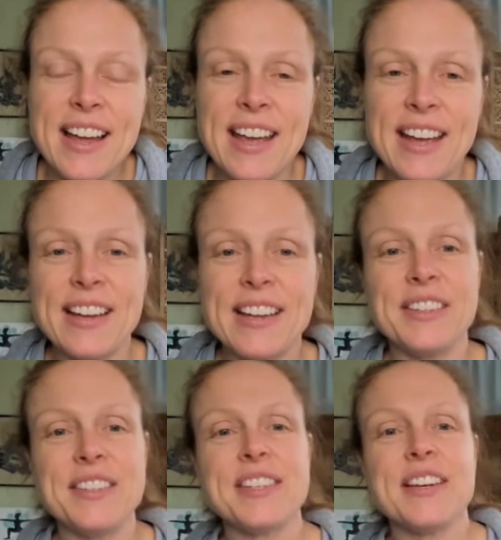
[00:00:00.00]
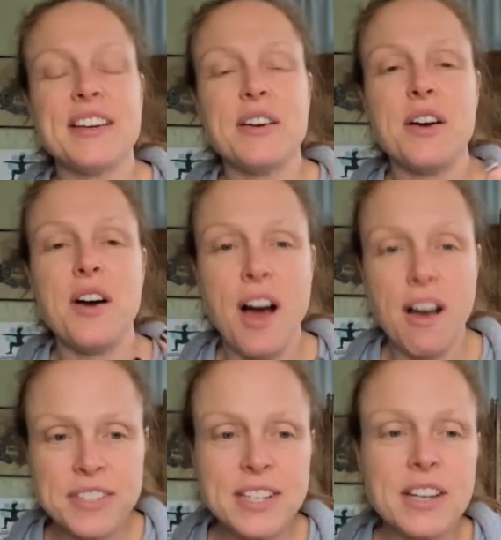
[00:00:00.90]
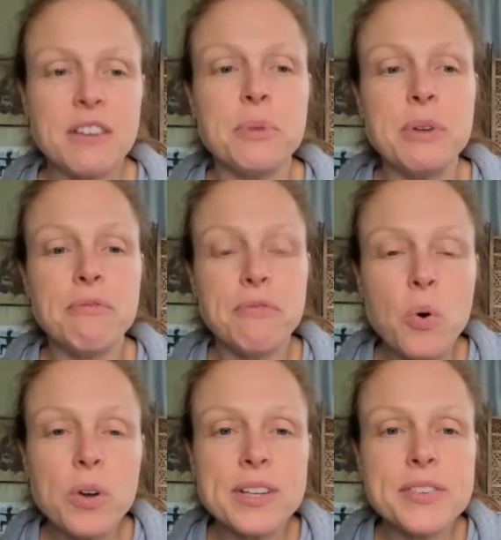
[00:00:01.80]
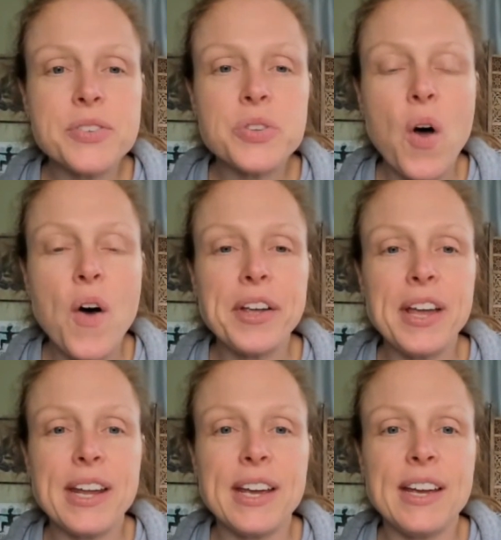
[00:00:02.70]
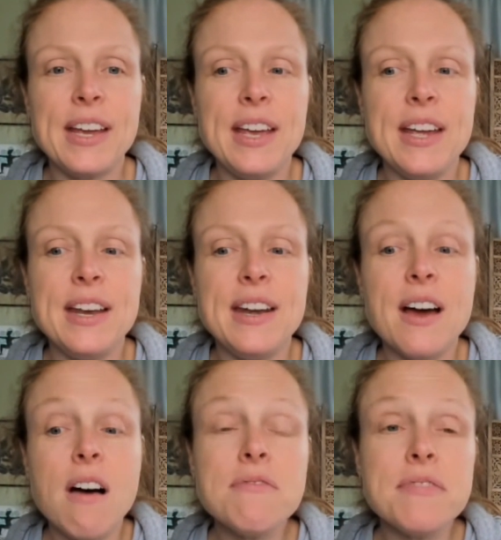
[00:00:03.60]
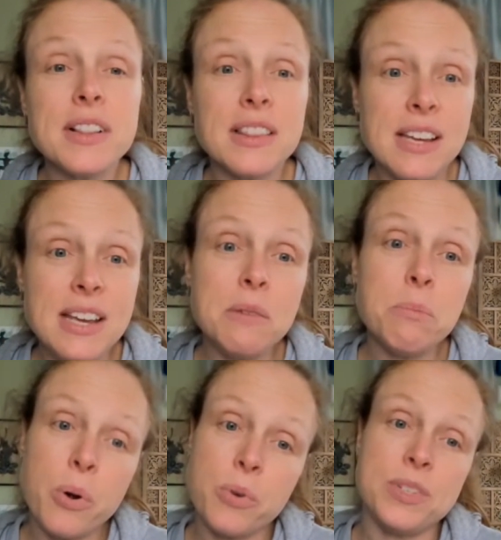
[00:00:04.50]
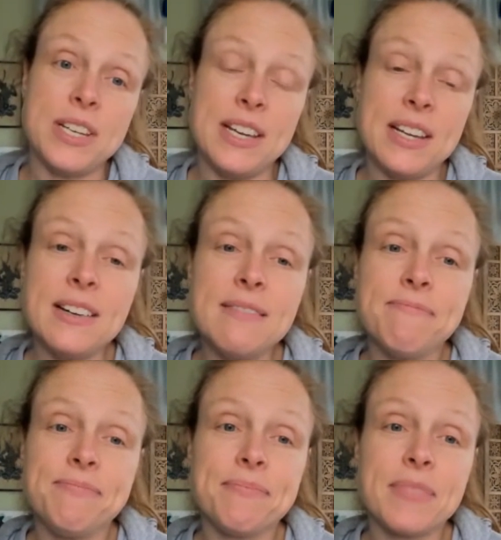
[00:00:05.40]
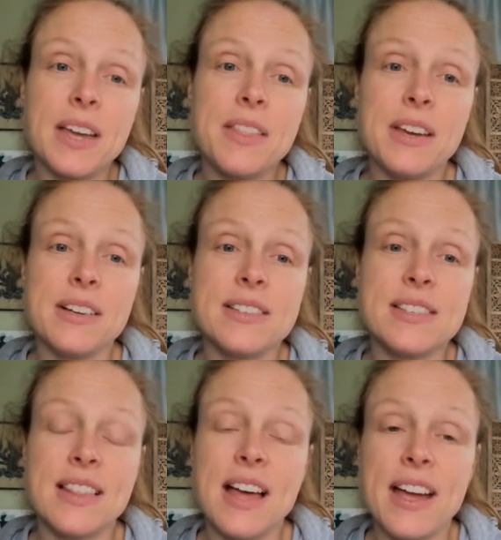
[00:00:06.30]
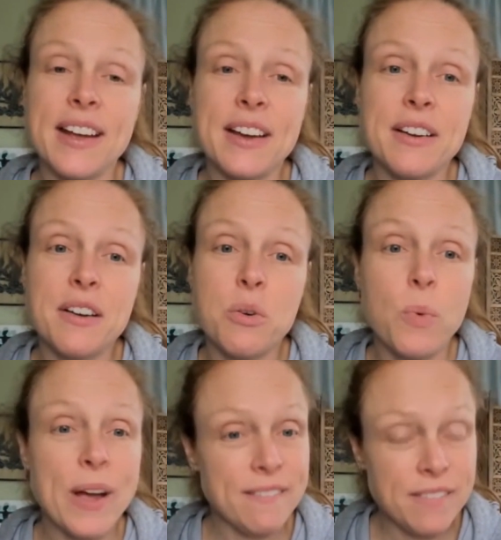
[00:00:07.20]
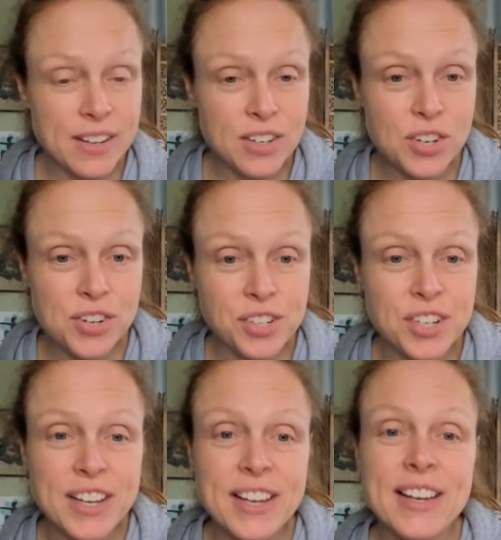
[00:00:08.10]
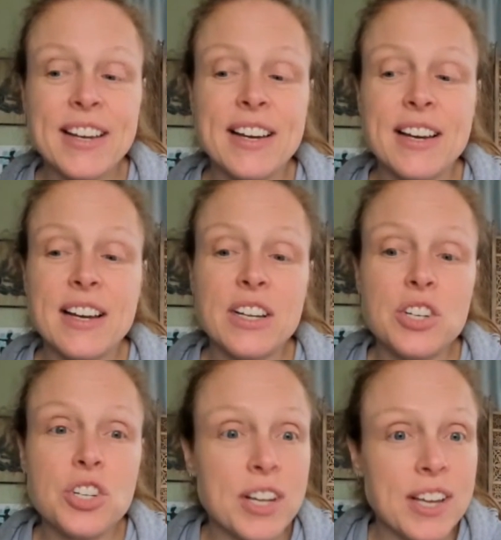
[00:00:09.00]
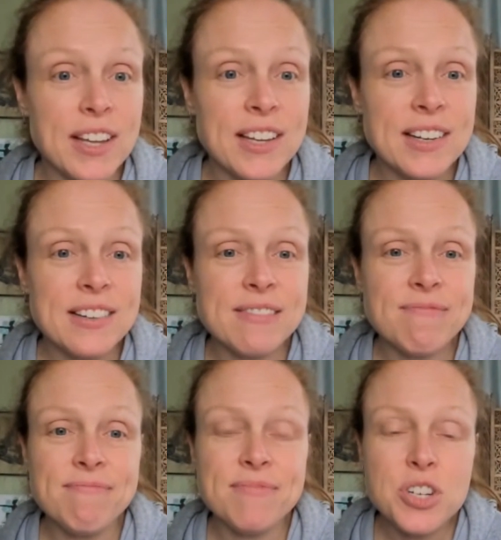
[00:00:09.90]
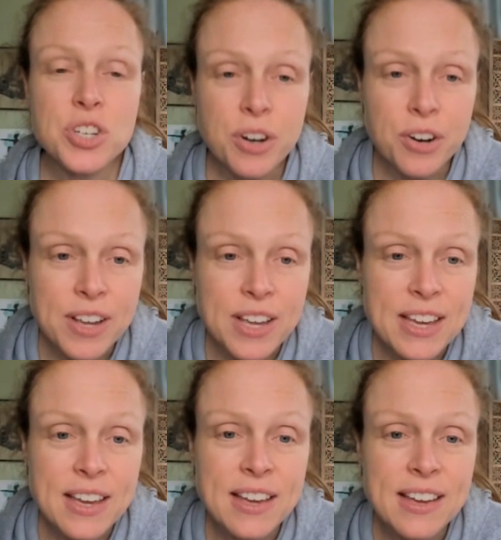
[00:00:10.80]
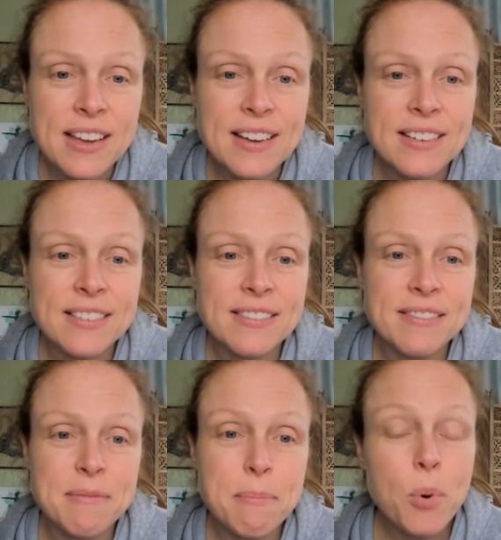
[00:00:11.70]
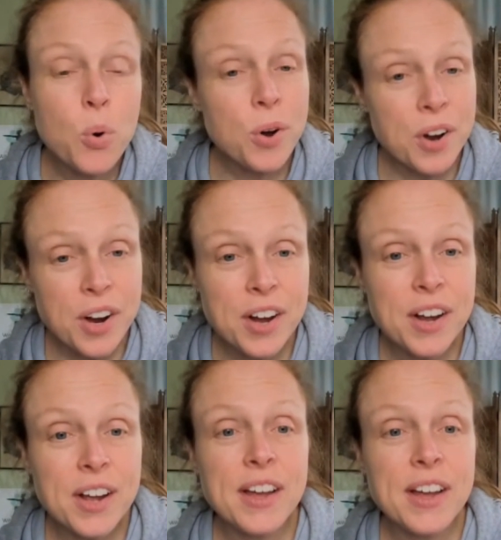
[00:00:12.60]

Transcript: And often, if we focus on getting enough lean protein, things like white fish, chicken, turkey, pork,